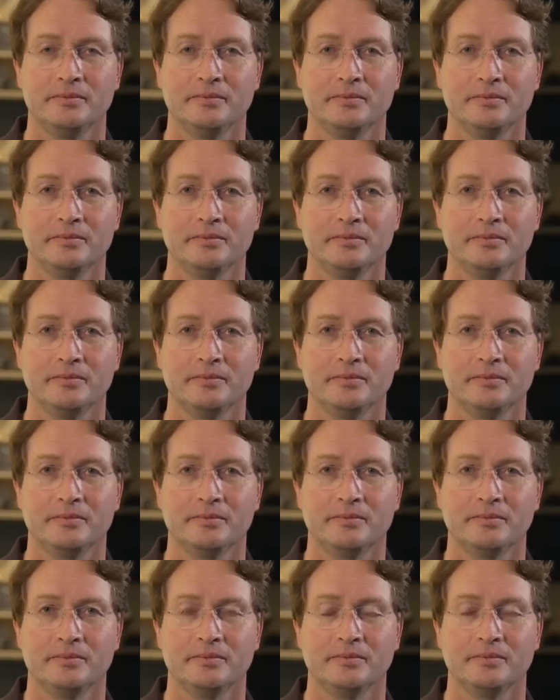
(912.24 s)

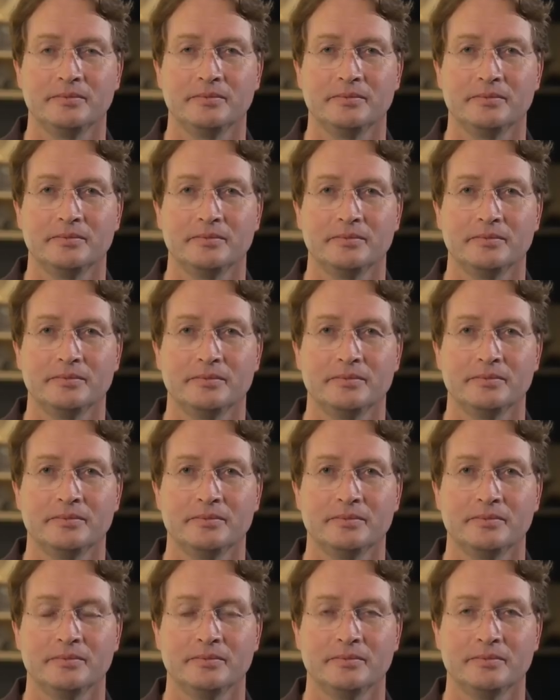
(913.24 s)

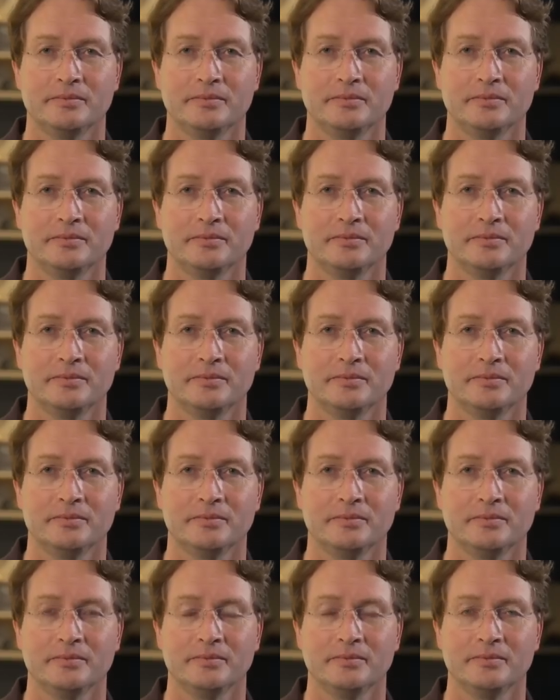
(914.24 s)

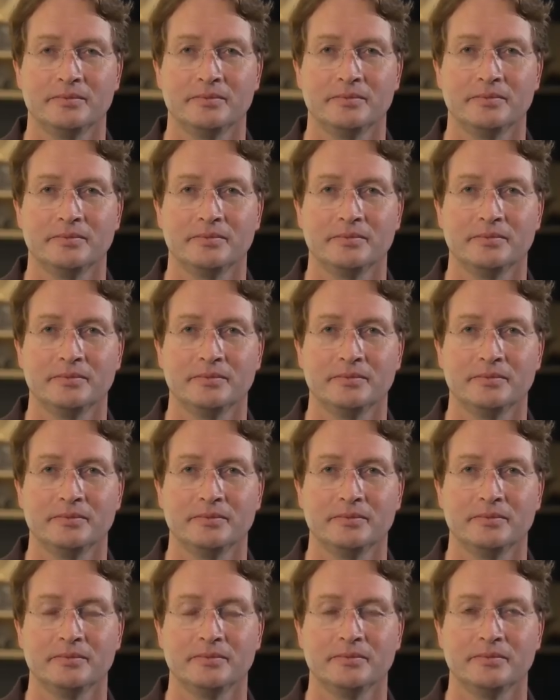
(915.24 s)

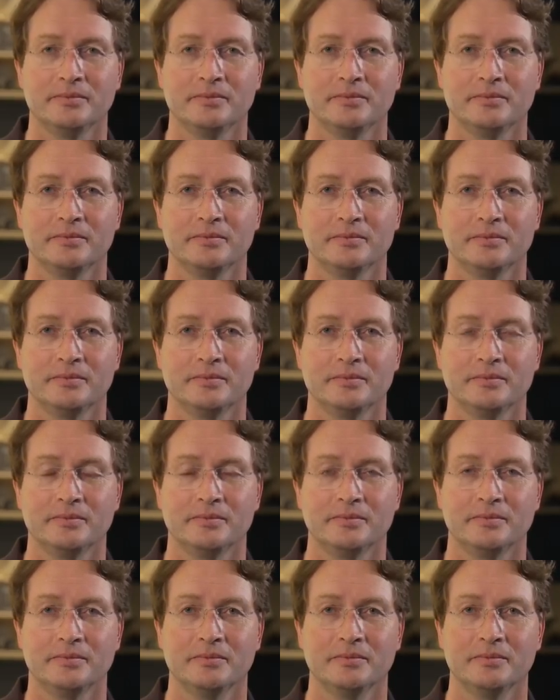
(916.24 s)

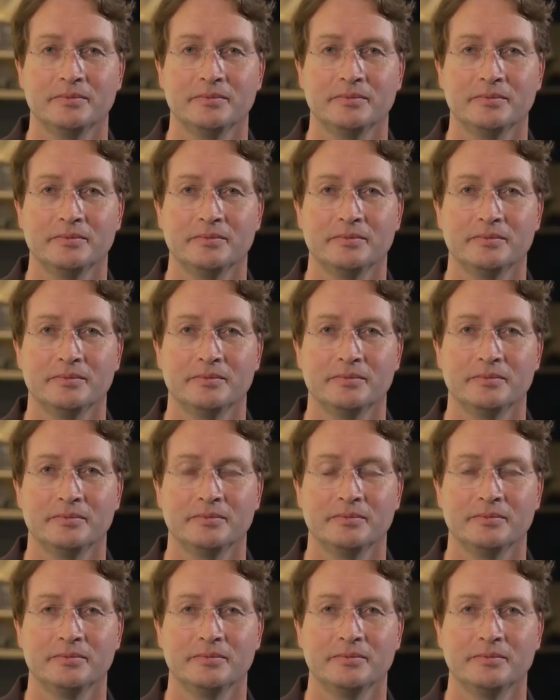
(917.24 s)

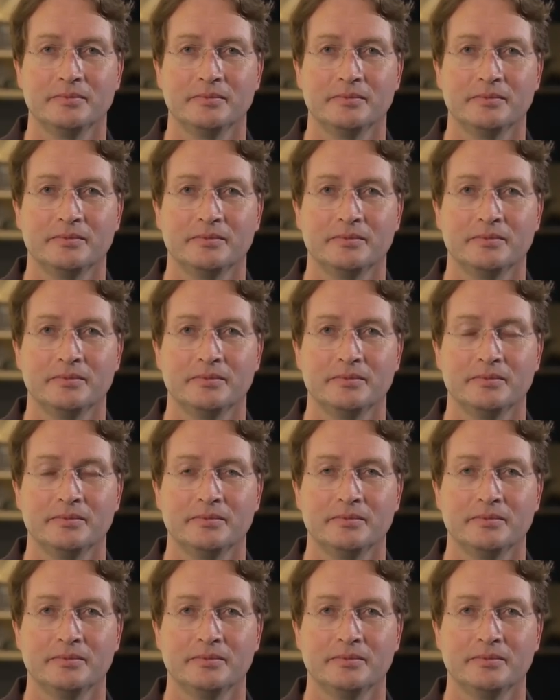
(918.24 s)
No words are spoken by the person on screen.